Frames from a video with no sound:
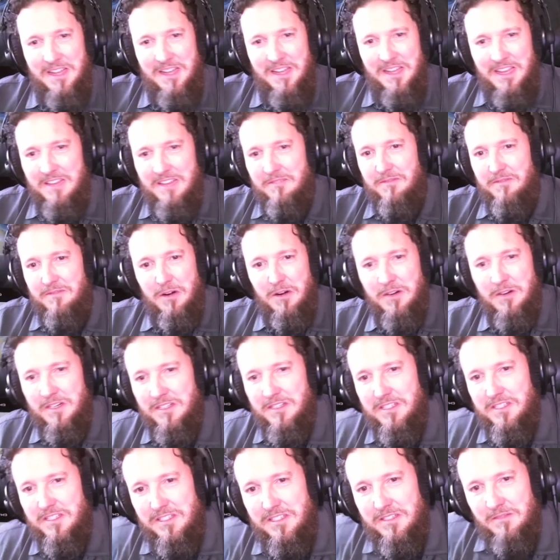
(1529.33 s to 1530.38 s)

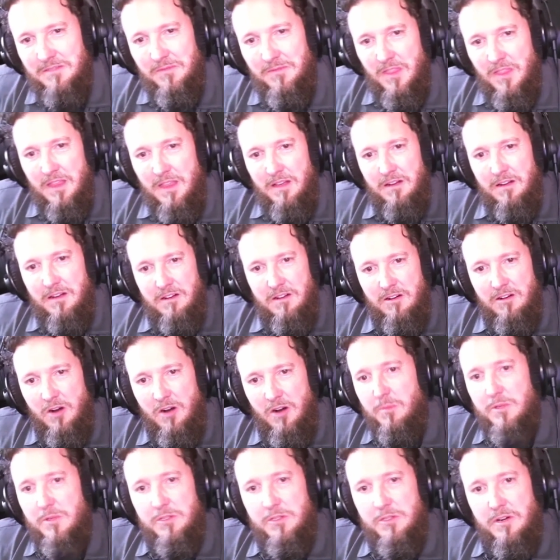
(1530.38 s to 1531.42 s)
various
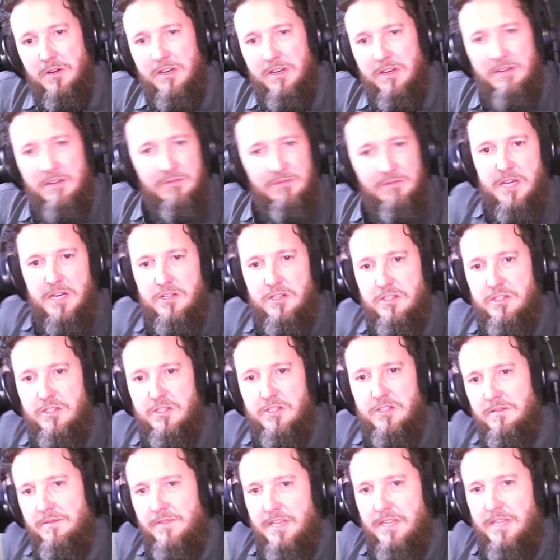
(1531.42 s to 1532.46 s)
arbitrary
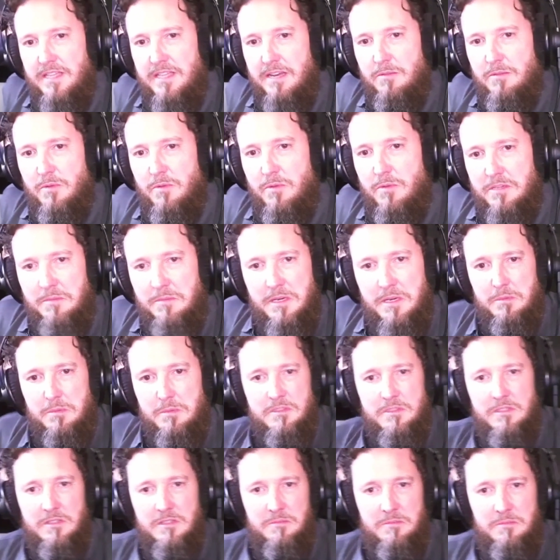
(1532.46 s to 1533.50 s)
information that they want to be able
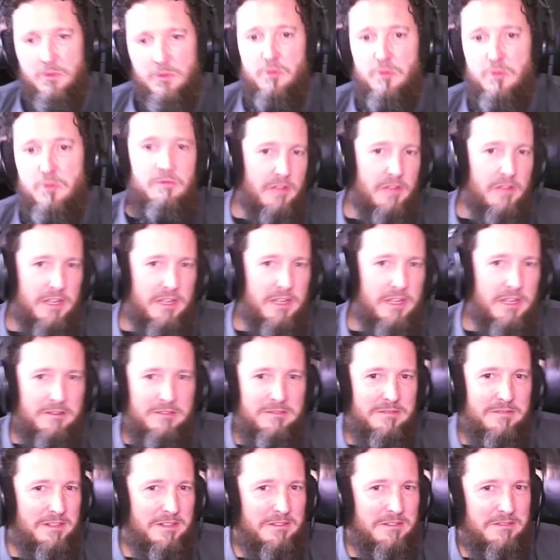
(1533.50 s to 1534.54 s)
to prove
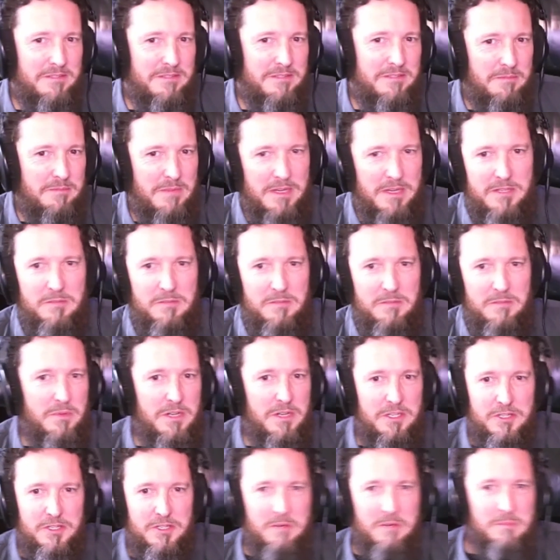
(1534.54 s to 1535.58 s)
later. I'll make some
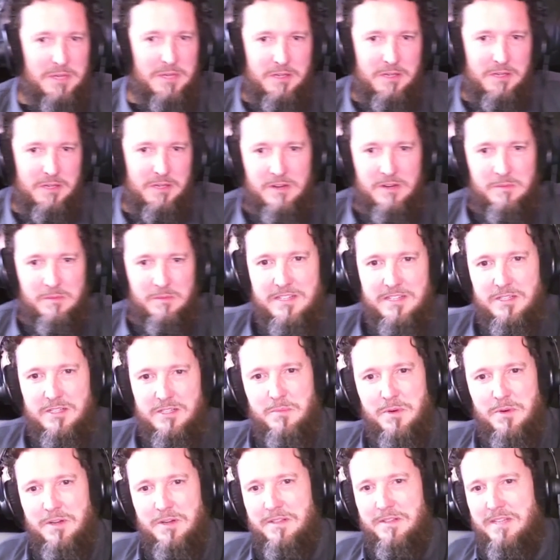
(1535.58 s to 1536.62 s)
prediction on Bitcoin price. I'll
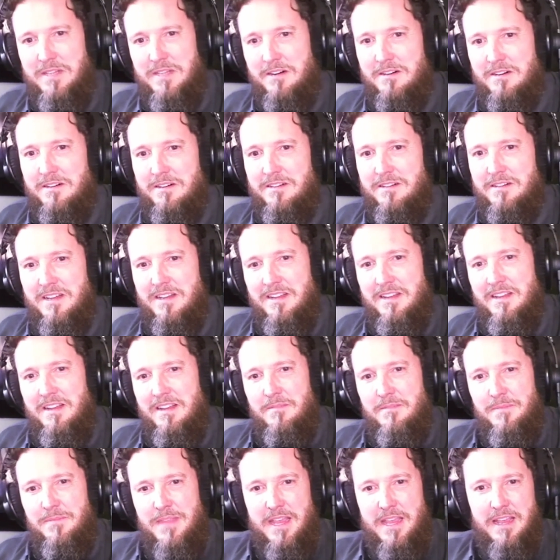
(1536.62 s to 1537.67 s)
put it there,
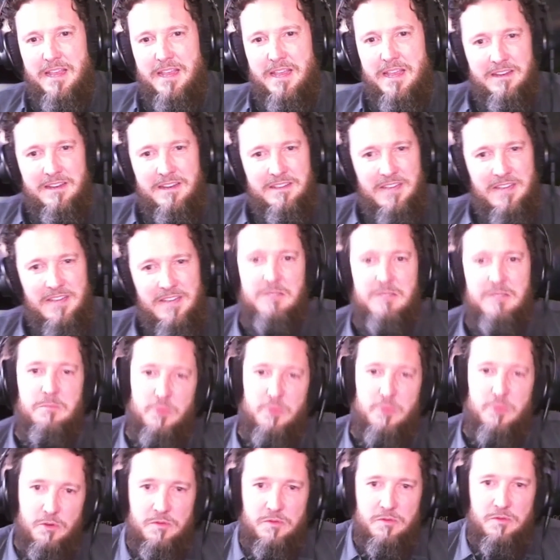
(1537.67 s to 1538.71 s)
and I can
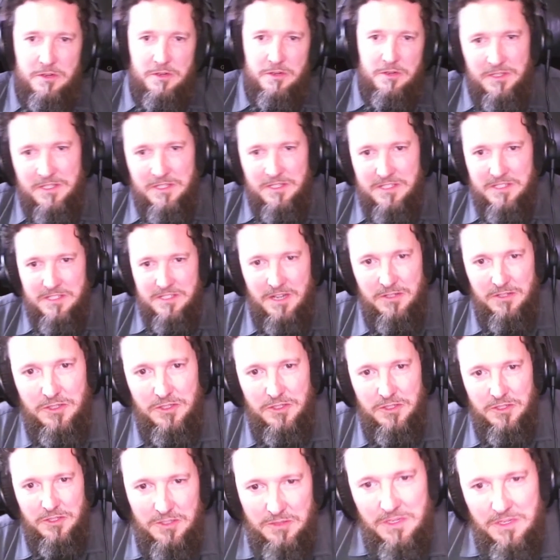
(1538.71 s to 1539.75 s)
prove to you that it's not
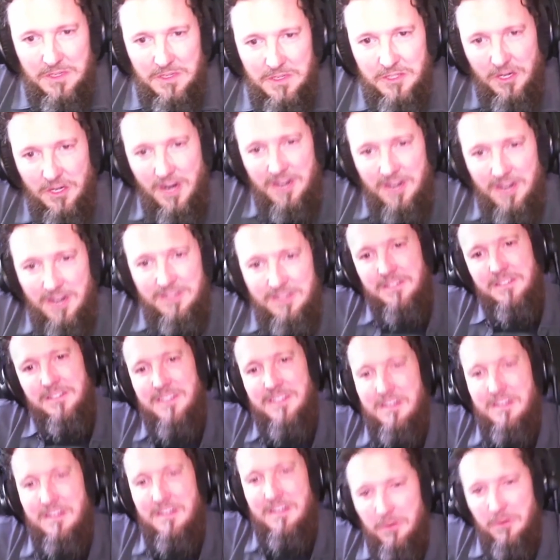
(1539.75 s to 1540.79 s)
just a screenshot
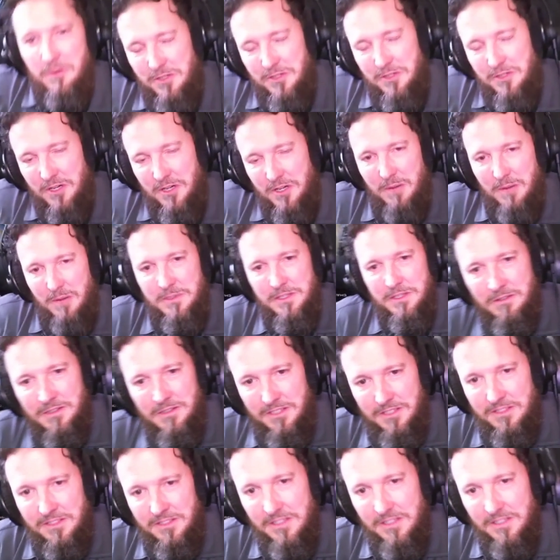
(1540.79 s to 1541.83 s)
that I photoshopped.
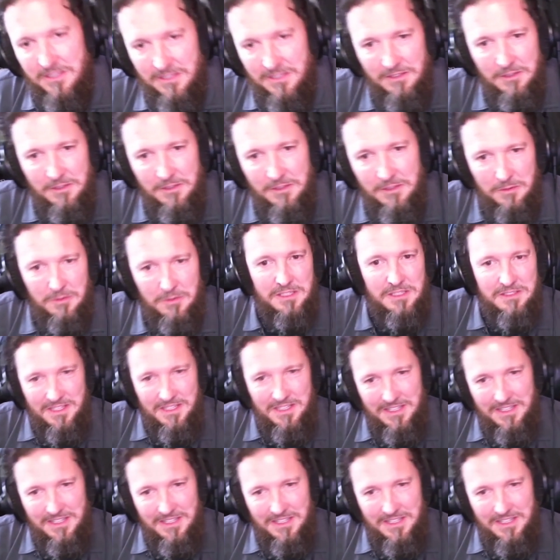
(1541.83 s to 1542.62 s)
This is literally